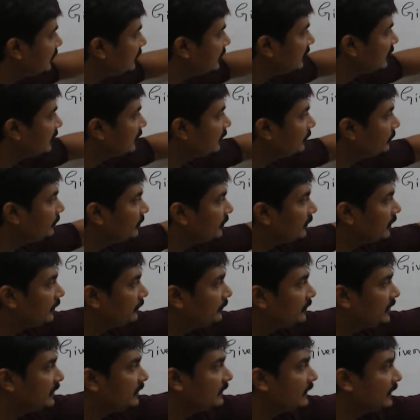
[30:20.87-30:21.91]
the terms of
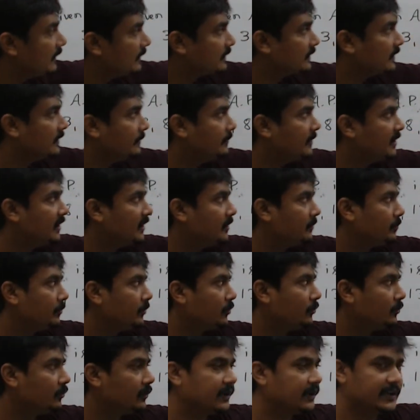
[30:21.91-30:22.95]
this arithmetic
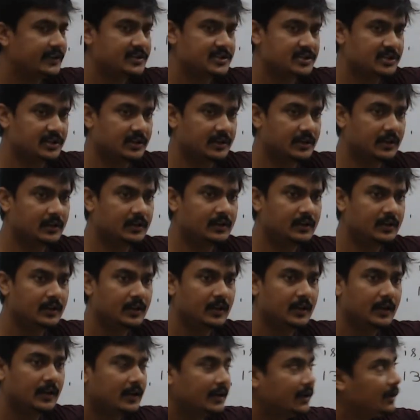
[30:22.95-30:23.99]
progression,
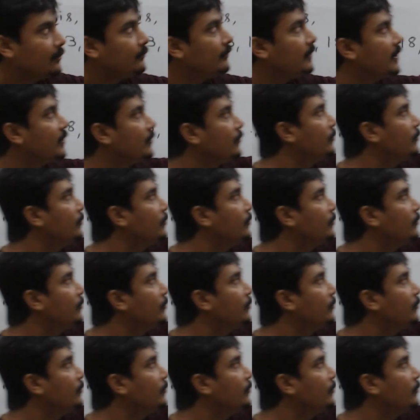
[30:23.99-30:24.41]
you are